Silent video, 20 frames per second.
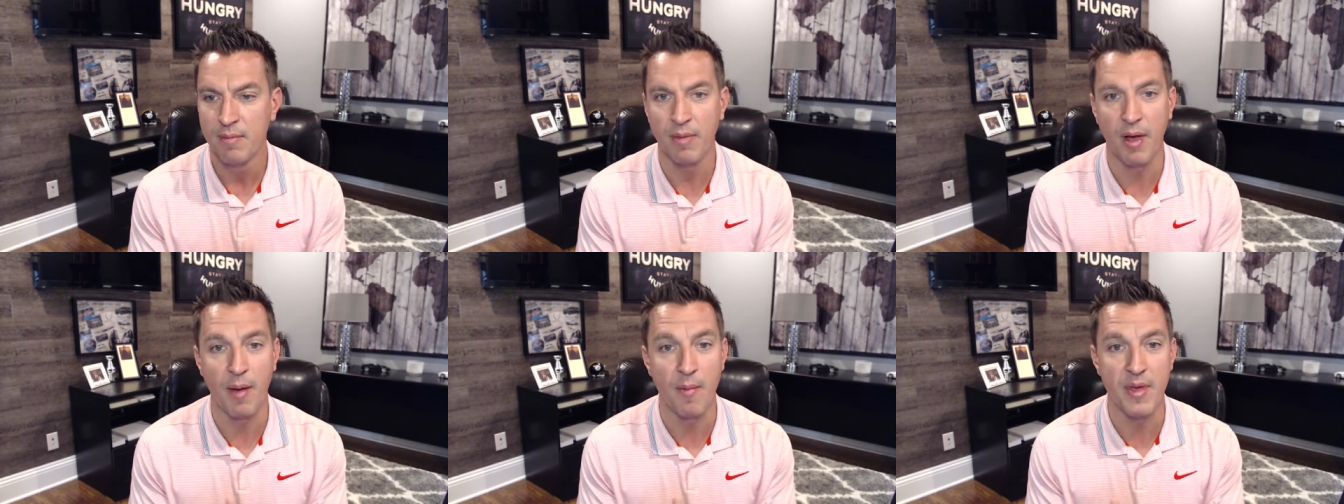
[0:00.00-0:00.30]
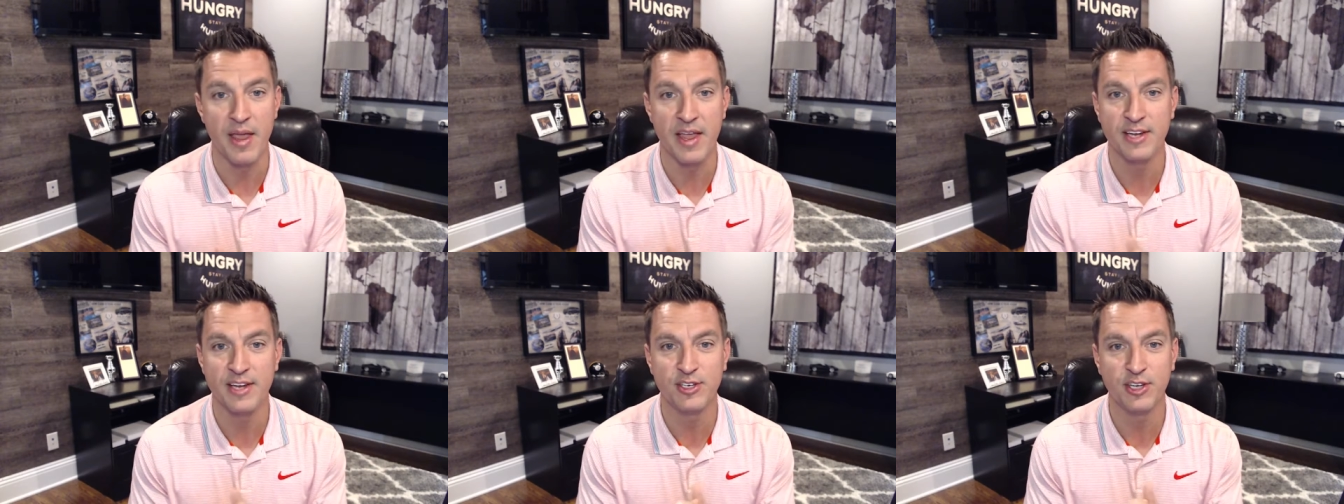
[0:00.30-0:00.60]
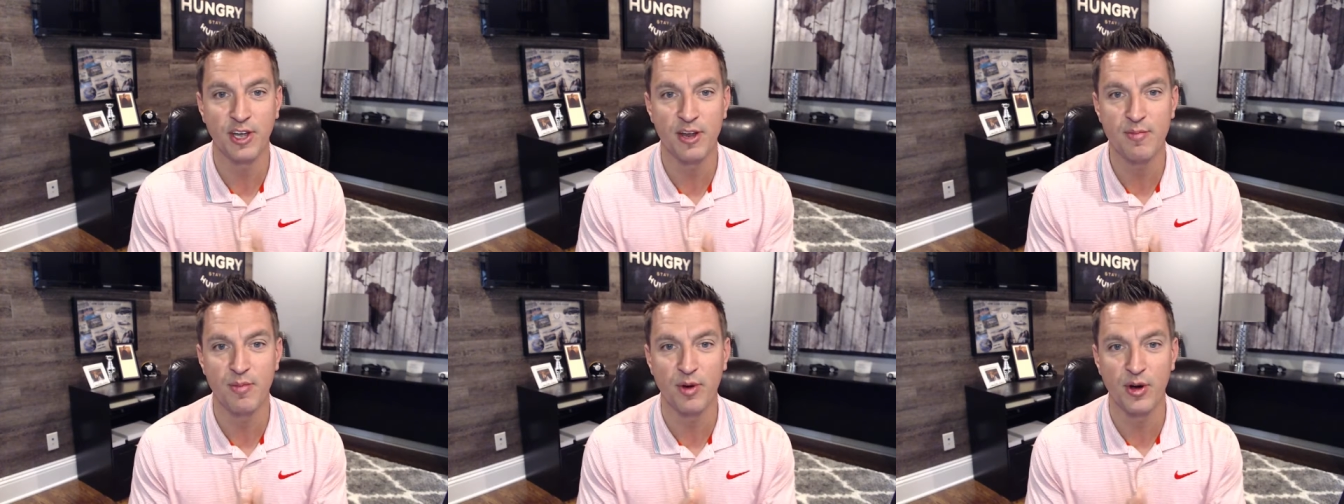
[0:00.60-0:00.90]
my man
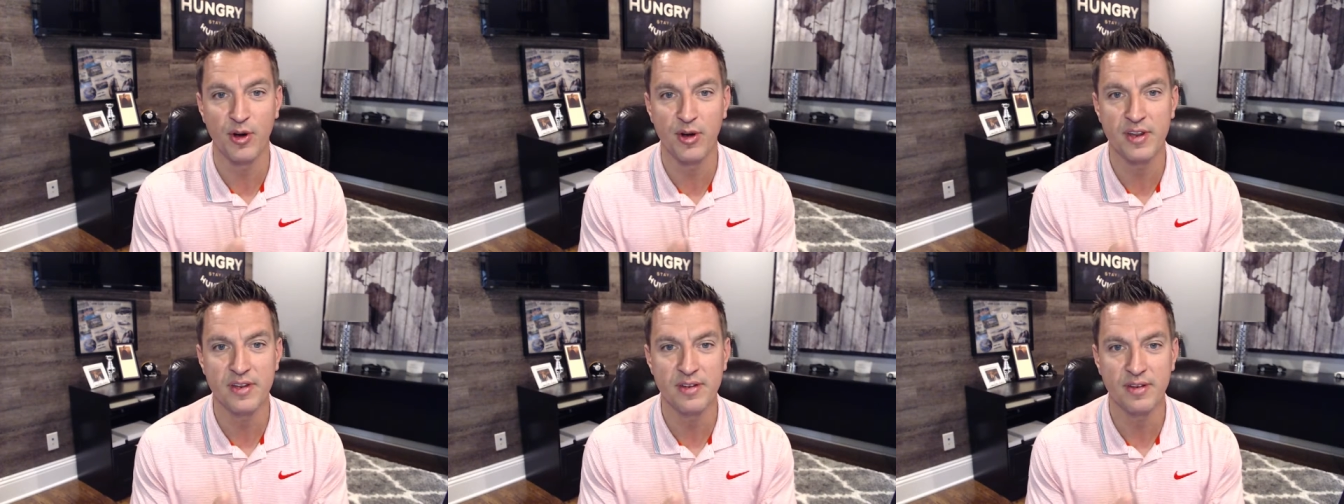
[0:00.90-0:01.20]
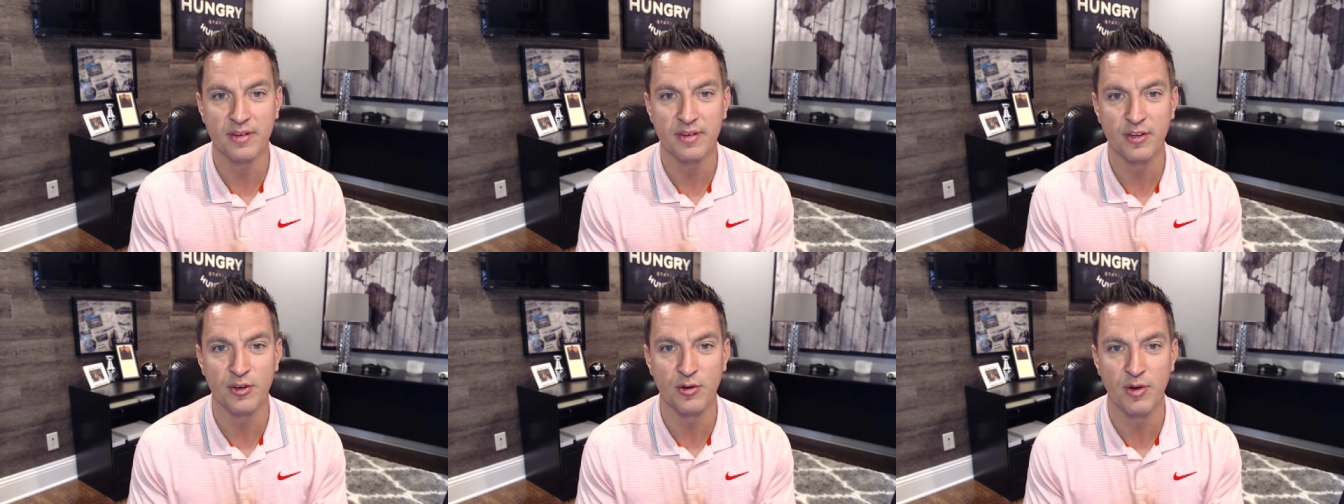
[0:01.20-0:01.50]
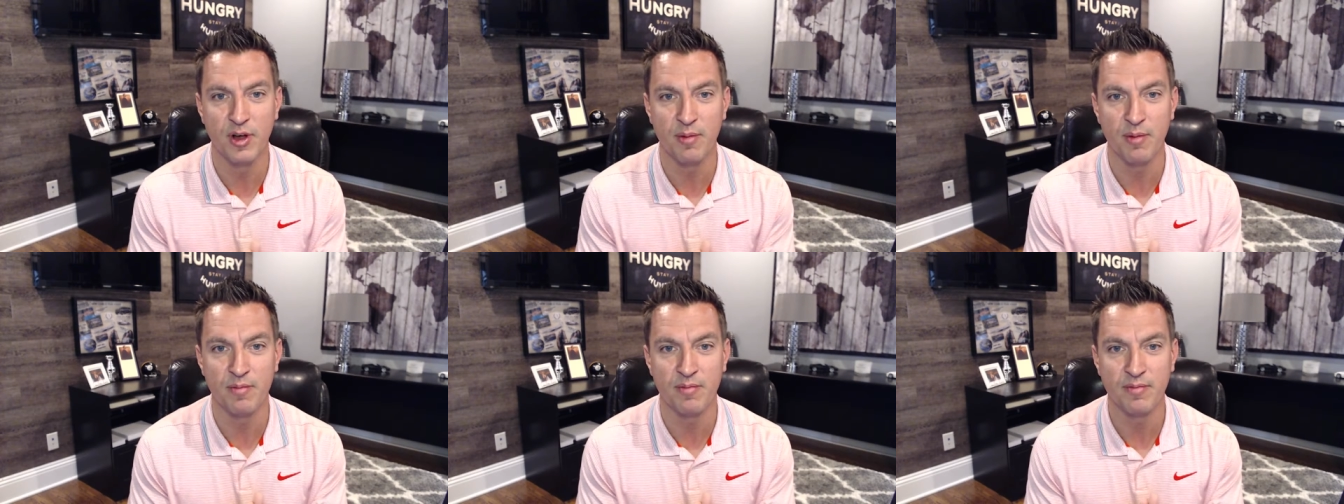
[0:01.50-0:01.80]
Judd Burden,
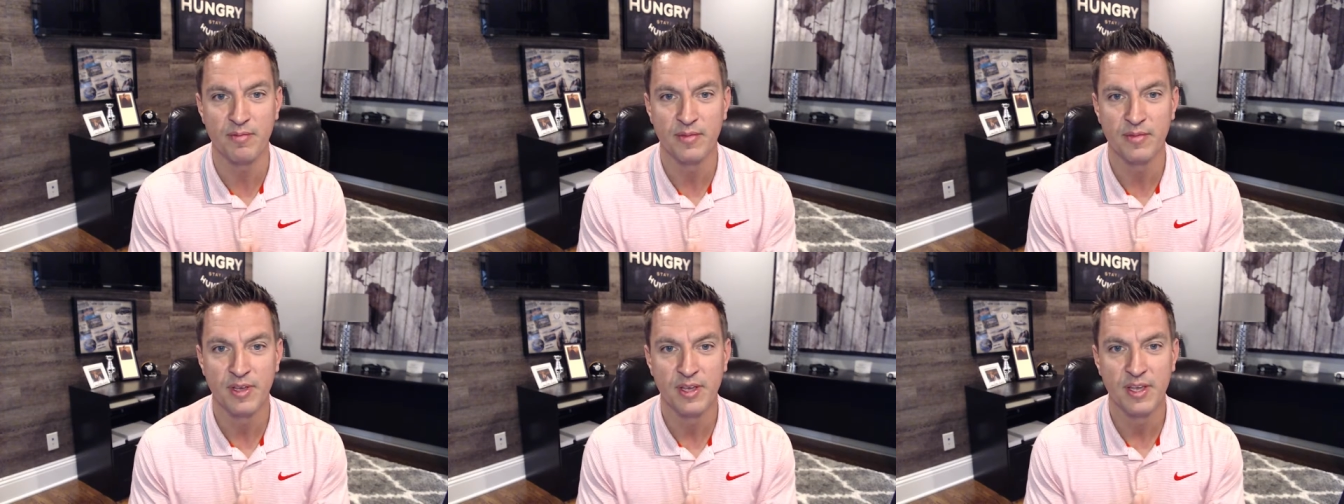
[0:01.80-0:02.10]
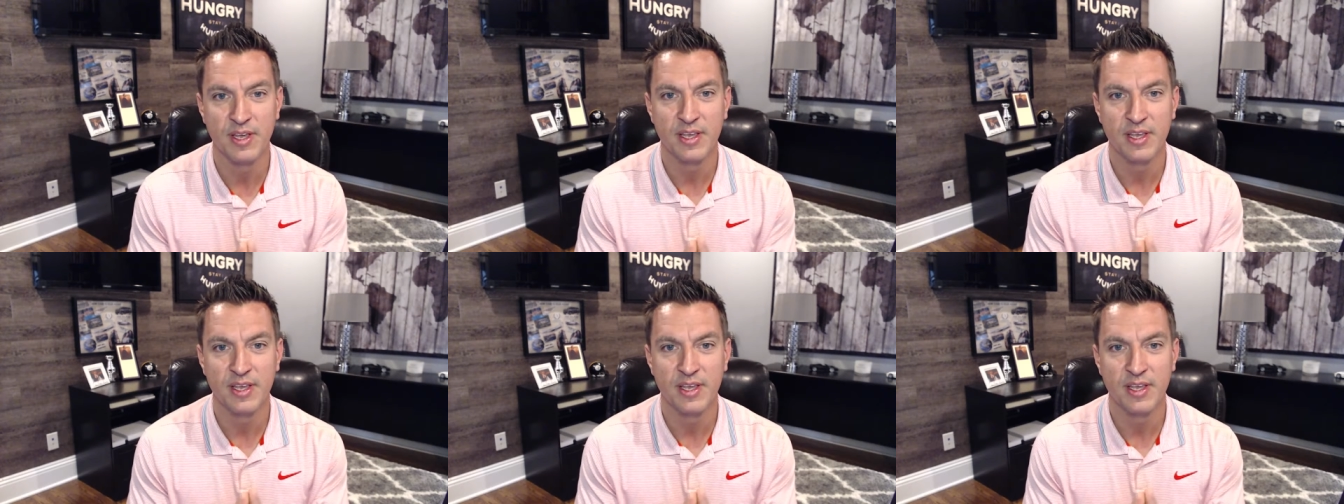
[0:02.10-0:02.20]
who I'm,